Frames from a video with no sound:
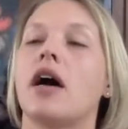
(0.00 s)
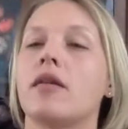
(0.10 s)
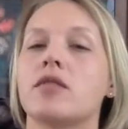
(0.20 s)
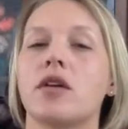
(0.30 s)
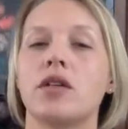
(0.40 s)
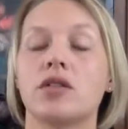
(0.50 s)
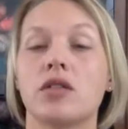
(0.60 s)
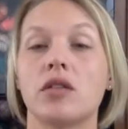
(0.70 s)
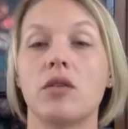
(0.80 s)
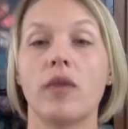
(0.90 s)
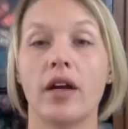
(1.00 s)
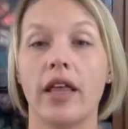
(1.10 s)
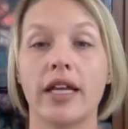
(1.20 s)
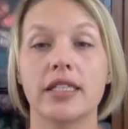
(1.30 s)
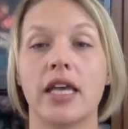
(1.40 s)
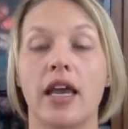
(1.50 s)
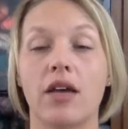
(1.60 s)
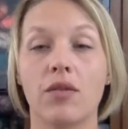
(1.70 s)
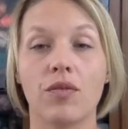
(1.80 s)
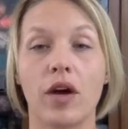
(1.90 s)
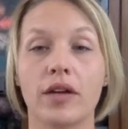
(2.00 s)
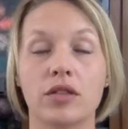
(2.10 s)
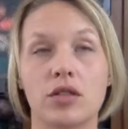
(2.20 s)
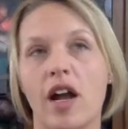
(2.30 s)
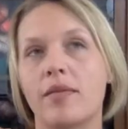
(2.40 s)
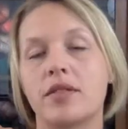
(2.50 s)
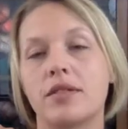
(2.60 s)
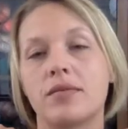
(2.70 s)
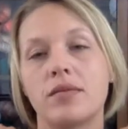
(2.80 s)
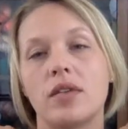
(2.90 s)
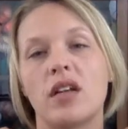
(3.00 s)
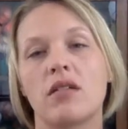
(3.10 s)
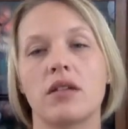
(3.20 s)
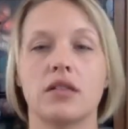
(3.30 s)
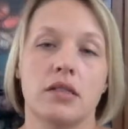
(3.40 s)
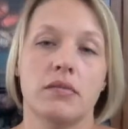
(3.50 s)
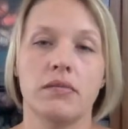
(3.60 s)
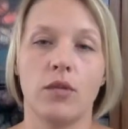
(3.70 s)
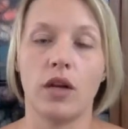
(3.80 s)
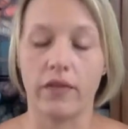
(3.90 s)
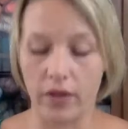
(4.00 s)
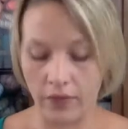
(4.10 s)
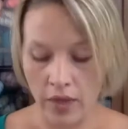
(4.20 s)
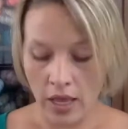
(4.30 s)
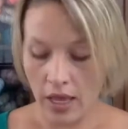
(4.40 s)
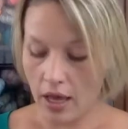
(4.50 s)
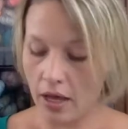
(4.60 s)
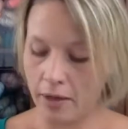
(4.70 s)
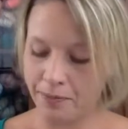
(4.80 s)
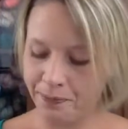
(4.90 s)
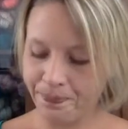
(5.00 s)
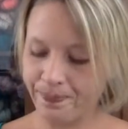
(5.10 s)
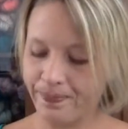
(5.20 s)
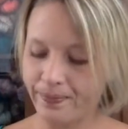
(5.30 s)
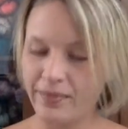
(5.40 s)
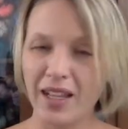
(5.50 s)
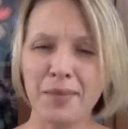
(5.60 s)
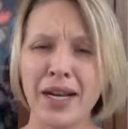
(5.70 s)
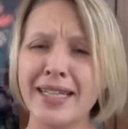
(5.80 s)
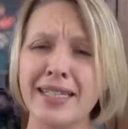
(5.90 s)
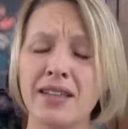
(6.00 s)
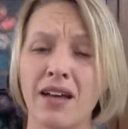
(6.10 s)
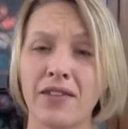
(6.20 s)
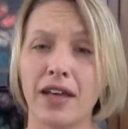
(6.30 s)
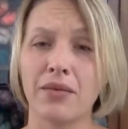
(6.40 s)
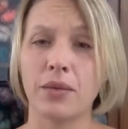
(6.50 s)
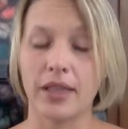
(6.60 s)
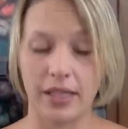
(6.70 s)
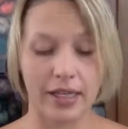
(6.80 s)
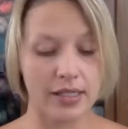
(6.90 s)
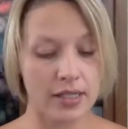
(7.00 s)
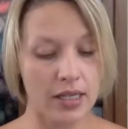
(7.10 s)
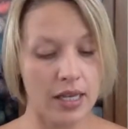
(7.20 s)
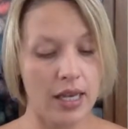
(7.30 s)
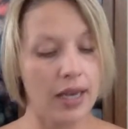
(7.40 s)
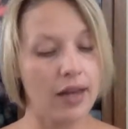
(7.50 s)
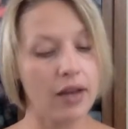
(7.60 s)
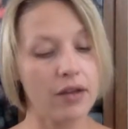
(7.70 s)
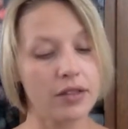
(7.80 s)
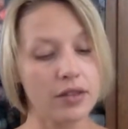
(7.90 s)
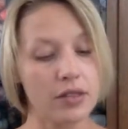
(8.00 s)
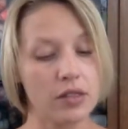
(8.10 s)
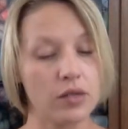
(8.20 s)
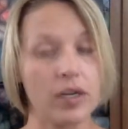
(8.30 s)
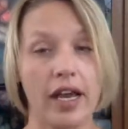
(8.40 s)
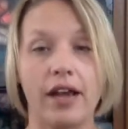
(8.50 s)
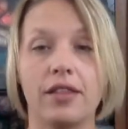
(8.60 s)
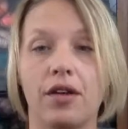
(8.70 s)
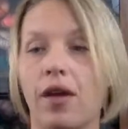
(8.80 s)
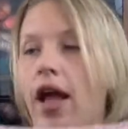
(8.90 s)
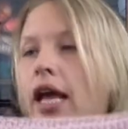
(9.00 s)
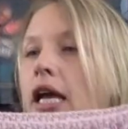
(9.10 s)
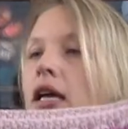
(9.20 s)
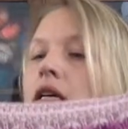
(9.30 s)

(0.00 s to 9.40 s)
So I usually will wear like a tank with wider straps, you know, because whatever. But I didn't love it with this. And I also still want to add the gray.